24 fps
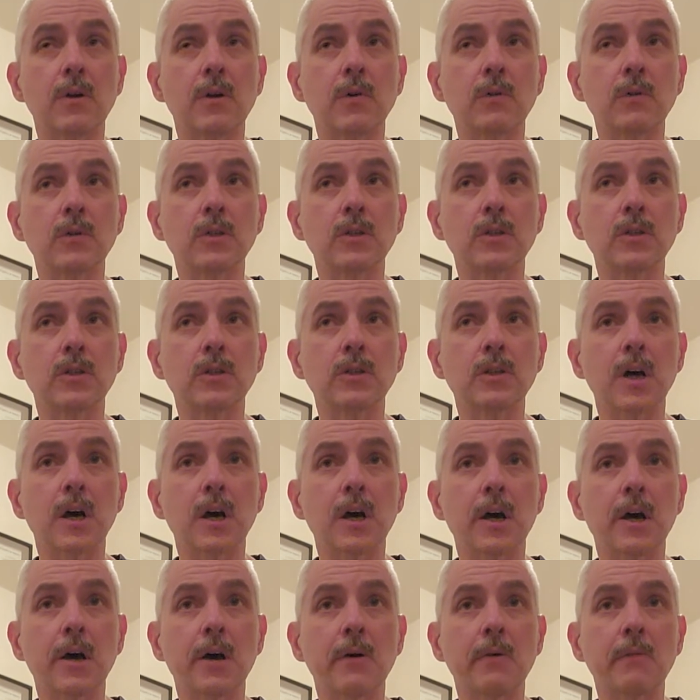just
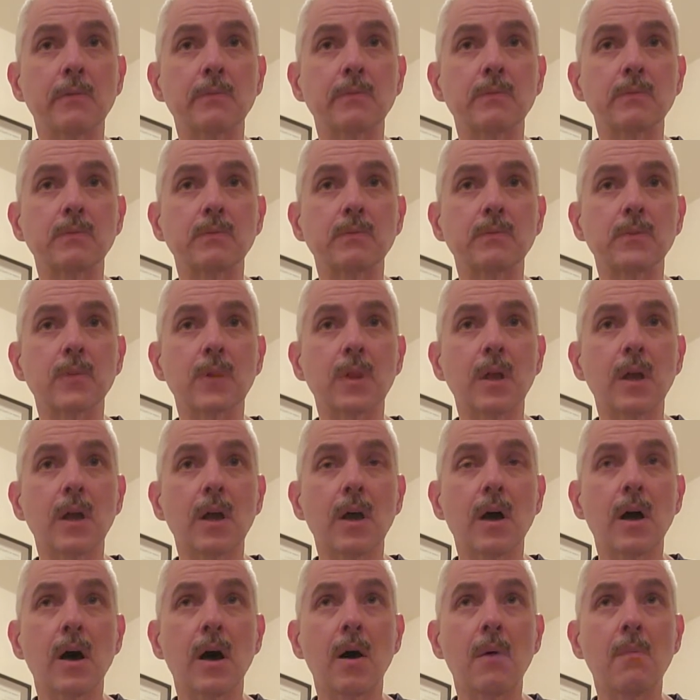a
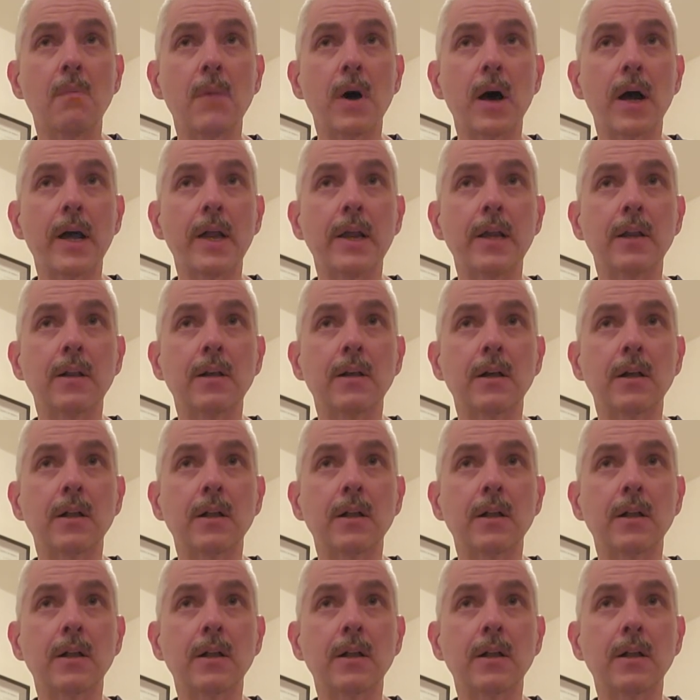mind